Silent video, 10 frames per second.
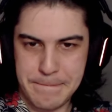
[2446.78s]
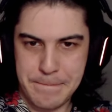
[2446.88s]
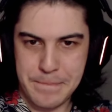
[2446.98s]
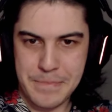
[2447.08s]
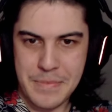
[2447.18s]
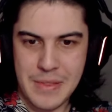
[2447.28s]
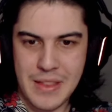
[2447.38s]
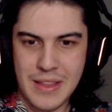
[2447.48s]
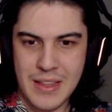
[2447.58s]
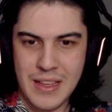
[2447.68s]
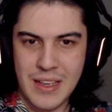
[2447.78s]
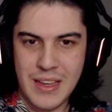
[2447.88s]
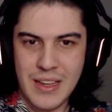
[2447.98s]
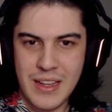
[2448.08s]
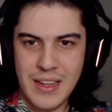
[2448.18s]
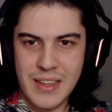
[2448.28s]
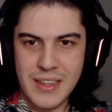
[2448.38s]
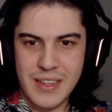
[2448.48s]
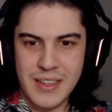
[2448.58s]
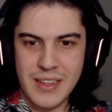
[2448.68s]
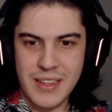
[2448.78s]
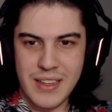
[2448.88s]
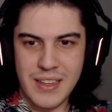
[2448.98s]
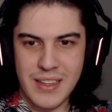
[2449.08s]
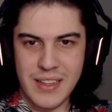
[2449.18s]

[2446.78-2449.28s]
(no one is talking)